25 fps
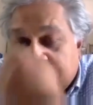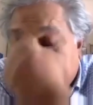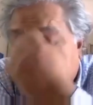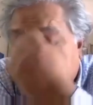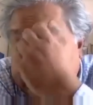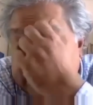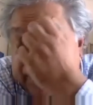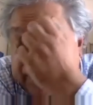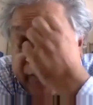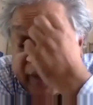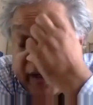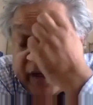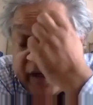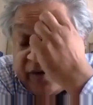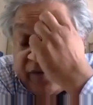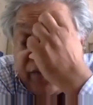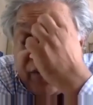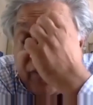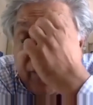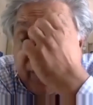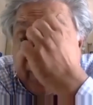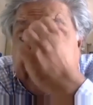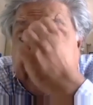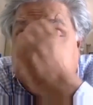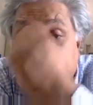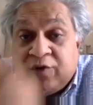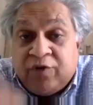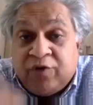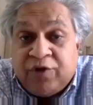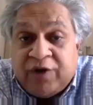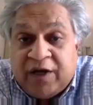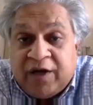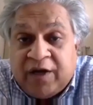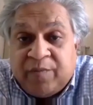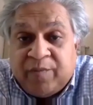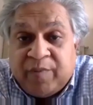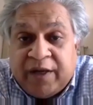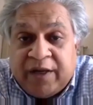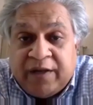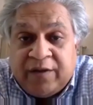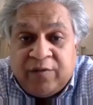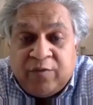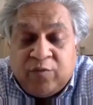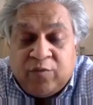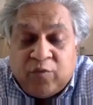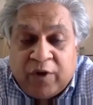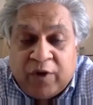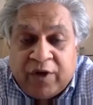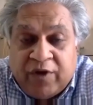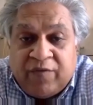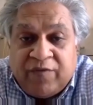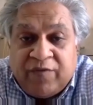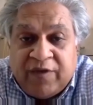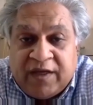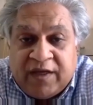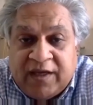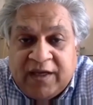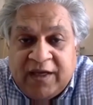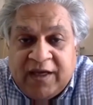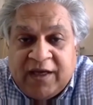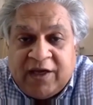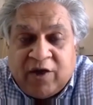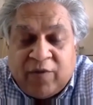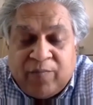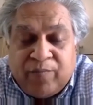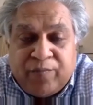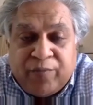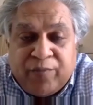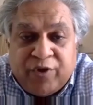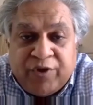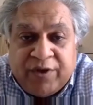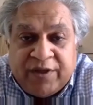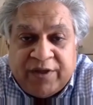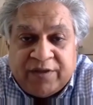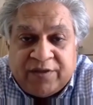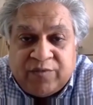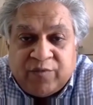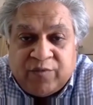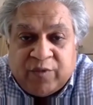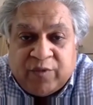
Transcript: As part of Hunarmand, one of the key components